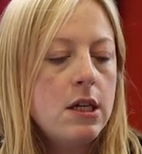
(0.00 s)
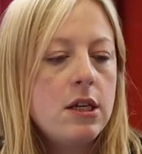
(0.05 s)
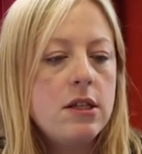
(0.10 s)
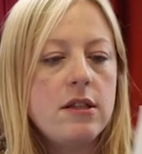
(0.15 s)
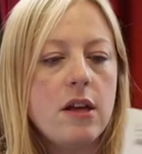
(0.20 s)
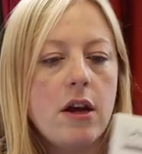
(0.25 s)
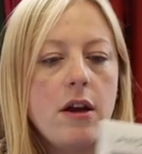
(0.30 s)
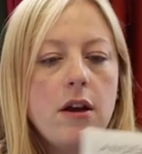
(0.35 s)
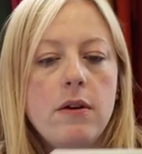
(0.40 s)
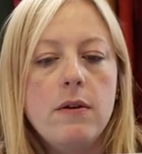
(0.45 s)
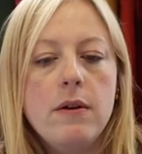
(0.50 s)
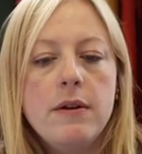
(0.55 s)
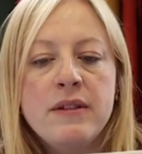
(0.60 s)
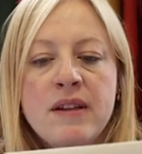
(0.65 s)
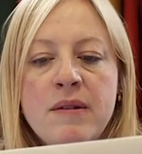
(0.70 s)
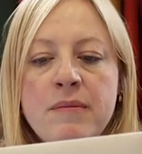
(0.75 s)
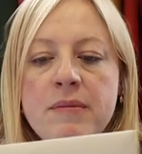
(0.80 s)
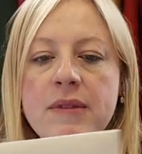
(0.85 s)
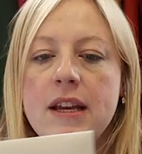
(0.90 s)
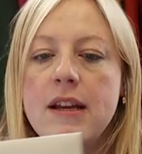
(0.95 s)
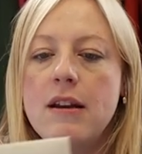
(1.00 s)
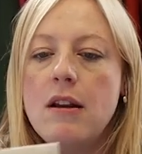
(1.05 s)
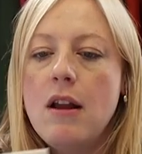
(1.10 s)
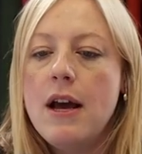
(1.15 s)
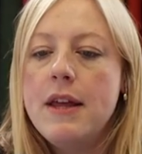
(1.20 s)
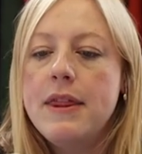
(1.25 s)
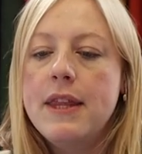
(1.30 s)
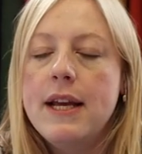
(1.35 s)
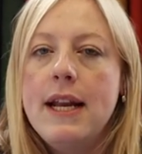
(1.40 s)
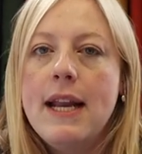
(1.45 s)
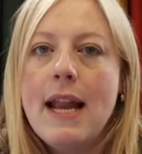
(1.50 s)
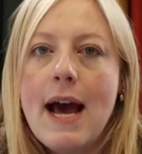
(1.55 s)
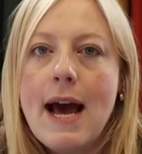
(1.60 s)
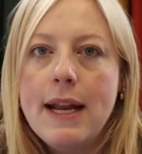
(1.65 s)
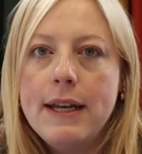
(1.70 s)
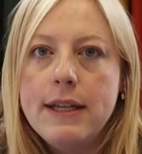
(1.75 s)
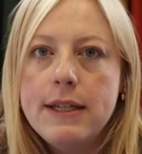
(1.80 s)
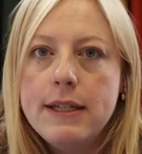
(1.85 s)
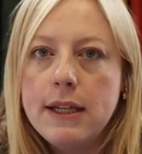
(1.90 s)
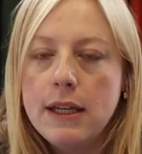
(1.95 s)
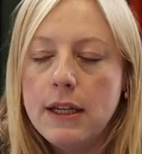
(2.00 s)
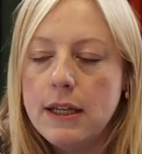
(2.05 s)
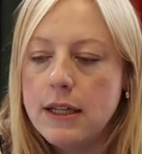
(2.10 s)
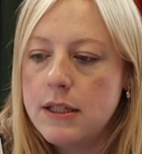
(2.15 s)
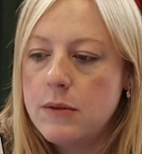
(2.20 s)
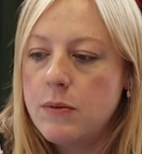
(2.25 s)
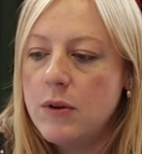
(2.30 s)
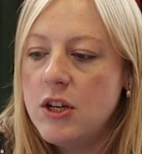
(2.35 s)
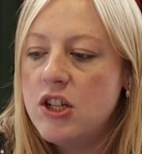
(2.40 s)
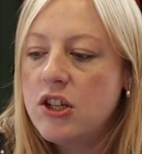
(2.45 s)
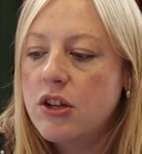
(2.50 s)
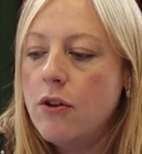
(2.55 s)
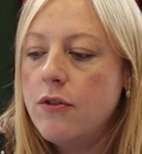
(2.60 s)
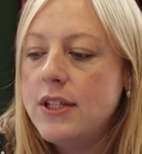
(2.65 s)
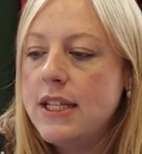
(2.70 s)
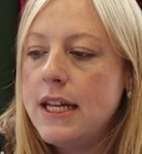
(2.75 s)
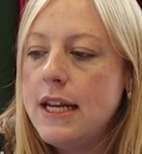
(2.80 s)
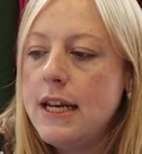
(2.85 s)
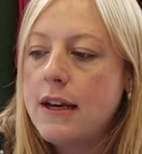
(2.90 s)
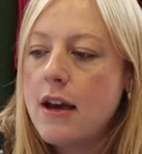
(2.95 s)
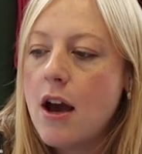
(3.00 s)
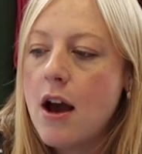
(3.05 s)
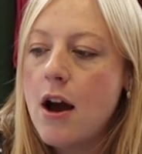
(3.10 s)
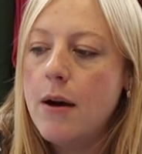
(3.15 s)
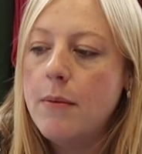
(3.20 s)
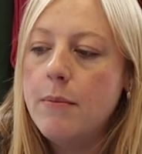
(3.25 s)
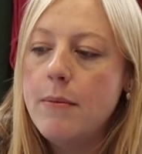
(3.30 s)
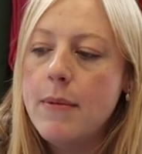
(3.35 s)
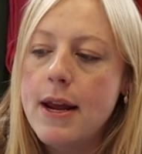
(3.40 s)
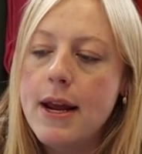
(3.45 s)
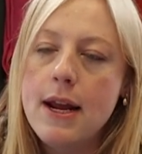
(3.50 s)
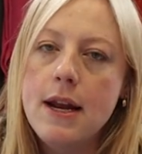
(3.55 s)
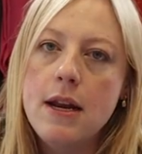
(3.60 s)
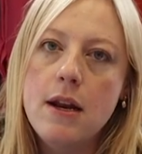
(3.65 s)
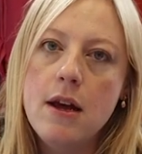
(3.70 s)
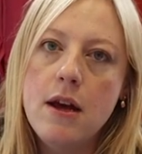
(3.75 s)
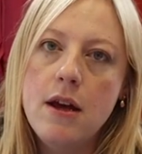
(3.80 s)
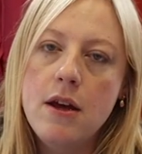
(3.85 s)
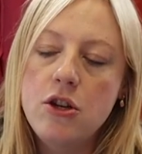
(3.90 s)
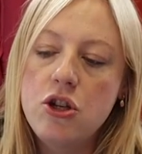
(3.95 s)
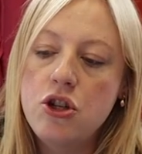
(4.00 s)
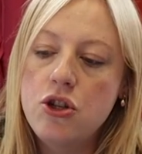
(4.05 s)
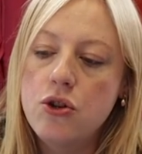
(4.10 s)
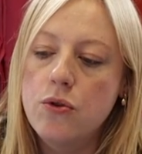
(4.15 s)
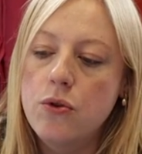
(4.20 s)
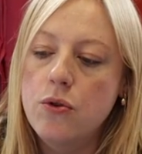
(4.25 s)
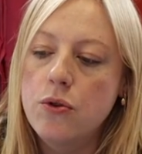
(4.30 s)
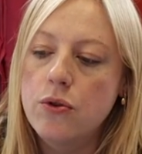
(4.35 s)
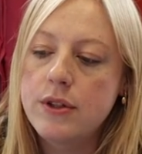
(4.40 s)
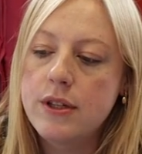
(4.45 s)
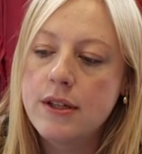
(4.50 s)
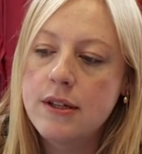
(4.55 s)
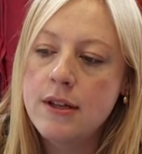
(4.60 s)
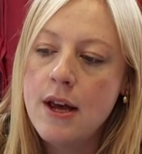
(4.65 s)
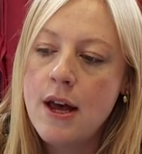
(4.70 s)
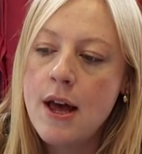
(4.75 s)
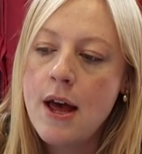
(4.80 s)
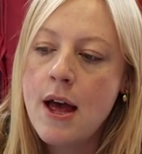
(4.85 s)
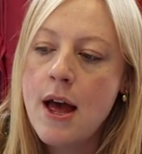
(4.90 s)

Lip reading: So something like the Landers, which obviously come in shorts